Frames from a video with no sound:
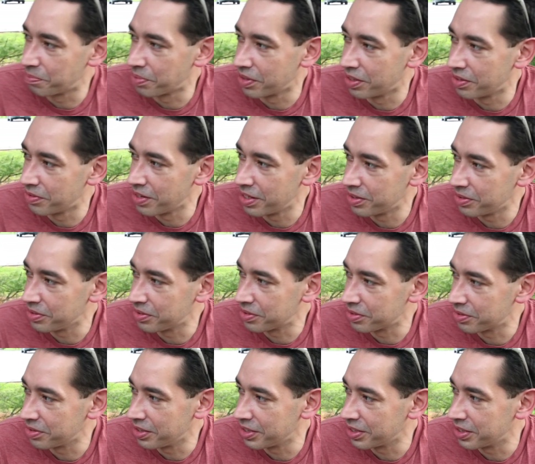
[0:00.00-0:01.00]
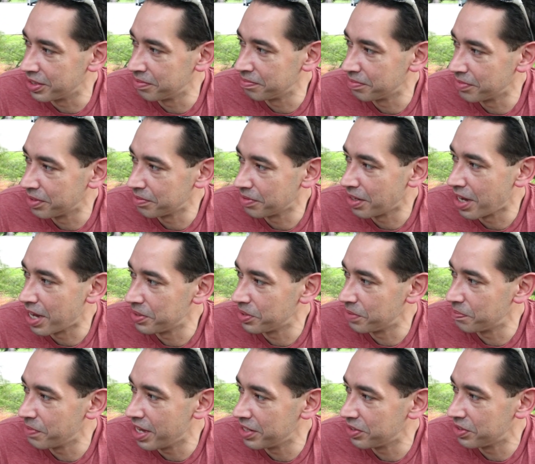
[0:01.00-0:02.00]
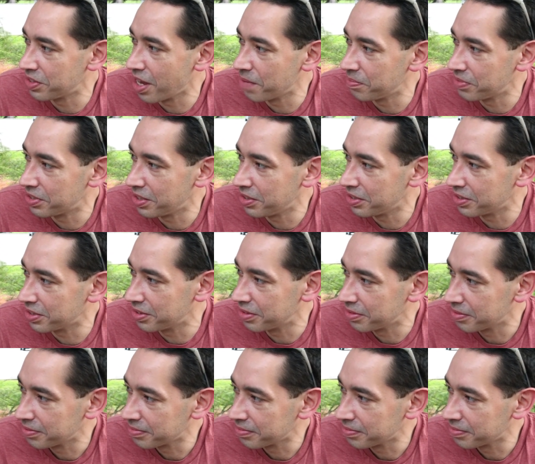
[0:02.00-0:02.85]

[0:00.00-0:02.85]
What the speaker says: a Burt Reynolds or like an honest man's Tom Selleck?